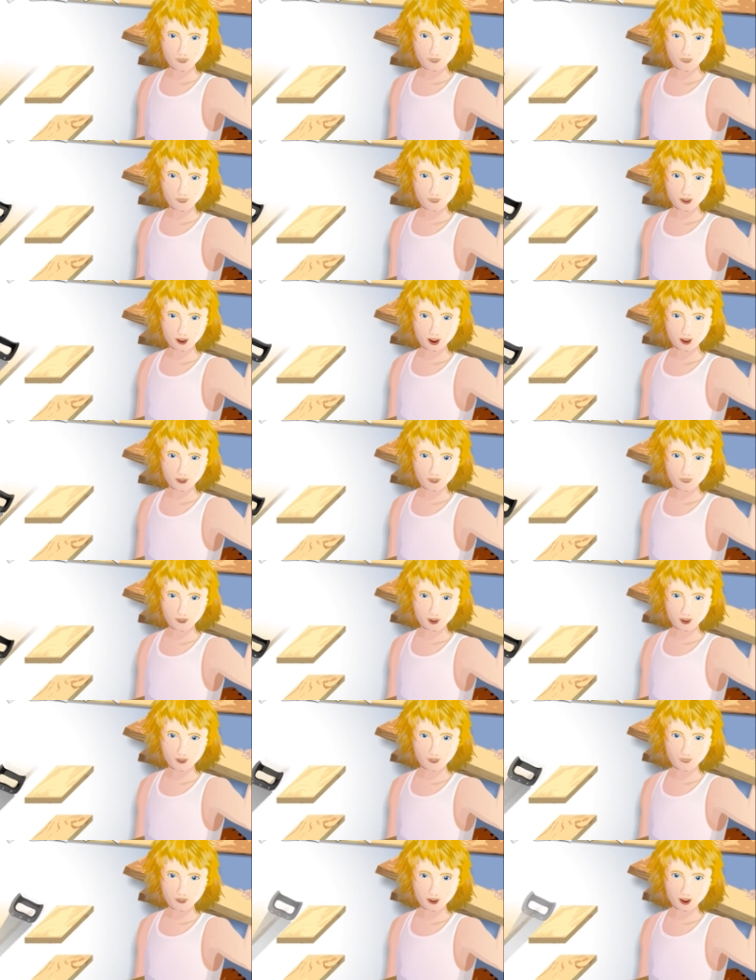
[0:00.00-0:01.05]
On 2 of the
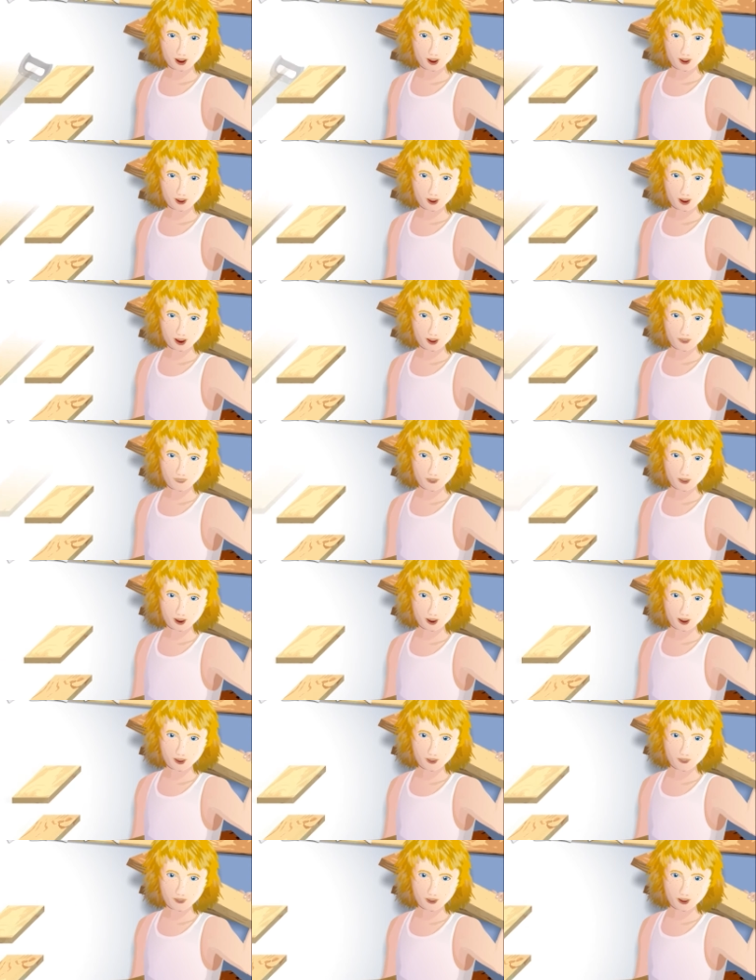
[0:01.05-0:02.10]
400mm
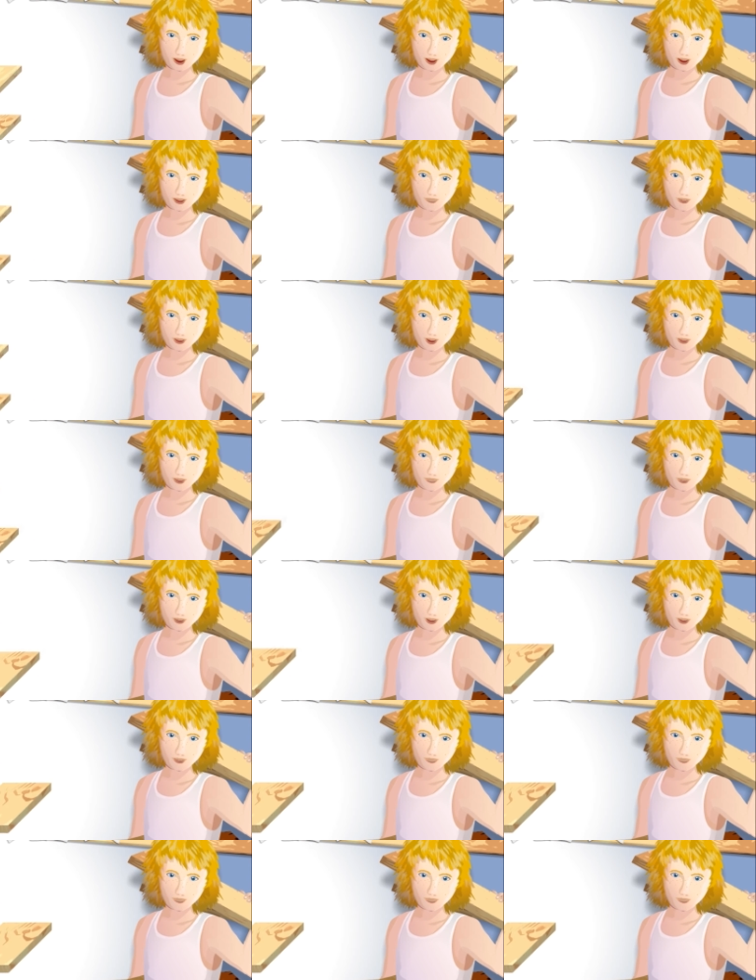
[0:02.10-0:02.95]
softwood planks,